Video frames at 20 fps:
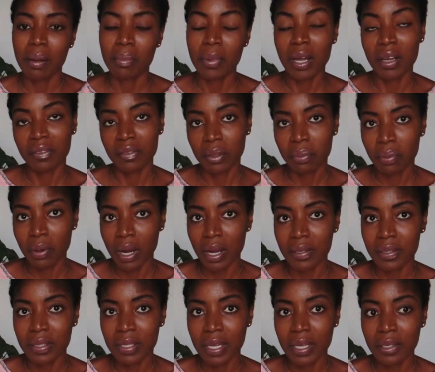of the
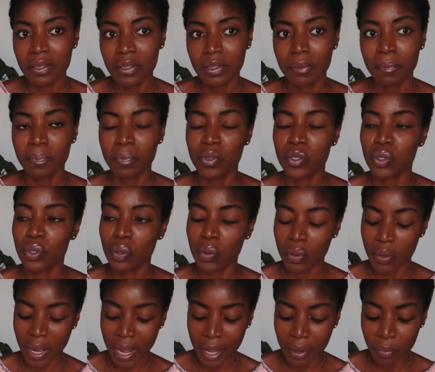process.
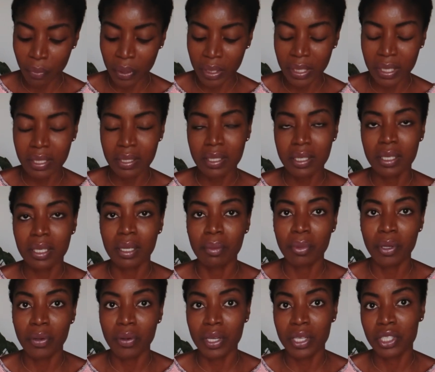So I went into
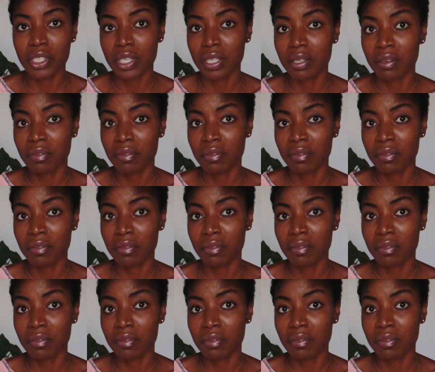immigration.